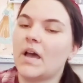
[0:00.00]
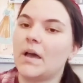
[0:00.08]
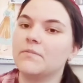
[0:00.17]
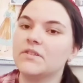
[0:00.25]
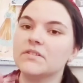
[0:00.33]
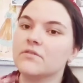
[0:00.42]

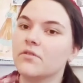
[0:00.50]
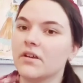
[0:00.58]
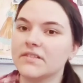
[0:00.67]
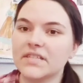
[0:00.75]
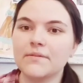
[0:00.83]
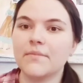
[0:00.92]
I'm just
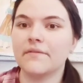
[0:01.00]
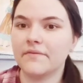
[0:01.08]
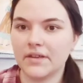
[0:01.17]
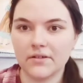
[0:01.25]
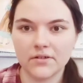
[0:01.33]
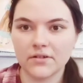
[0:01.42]
crossing my
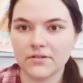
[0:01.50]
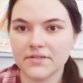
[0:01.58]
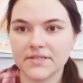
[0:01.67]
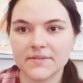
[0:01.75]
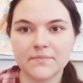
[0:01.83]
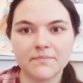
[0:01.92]

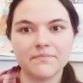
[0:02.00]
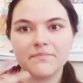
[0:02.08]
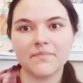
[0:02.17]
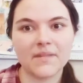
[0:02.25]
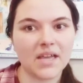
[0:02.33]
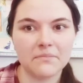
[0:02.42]
fingers.
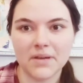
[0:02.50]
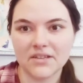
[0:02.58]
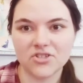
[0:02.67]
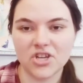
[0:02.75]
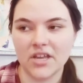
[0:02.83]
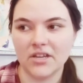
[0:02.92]
That may
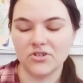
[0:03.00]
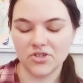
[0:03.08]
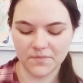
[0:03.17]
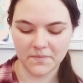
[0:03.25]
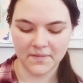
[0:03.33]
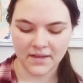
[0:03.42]

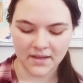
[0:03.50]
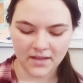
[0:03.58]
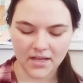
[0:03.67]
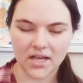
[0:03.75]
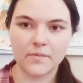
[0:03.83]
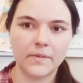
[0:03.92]
change.
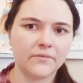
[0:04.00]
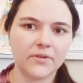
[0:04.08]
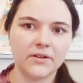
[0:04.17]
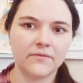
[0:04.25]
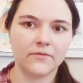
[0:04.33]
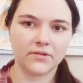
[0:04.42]
I may
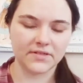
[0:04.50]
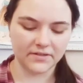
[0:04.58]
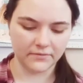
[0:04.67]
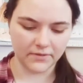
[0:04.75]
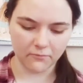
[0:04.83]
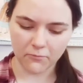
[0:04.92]
reinforce
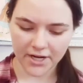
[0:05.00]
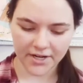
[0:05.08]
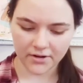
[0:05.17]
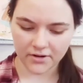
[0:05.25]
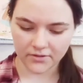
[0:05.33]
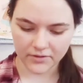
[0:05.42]
it with
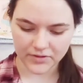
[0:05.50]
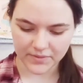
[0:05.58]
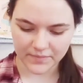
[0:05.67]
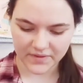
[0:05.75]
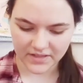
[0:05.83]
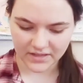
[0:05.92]
wire or
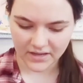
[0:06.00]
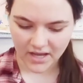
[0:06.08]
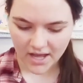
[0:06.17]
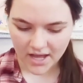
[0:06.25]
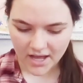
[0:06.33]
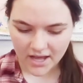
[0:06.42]
something.
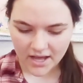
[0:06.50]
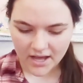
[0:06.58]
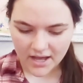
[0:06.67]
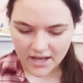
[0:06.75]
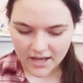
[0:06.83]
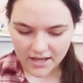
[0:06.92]

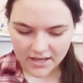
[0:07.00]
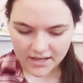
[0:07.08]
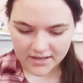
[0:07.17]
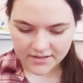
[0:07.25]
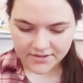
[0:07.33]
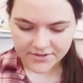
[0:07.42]

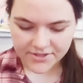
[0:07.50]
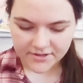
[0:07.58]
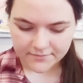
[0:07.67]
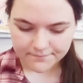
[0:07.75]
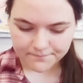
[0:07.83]
And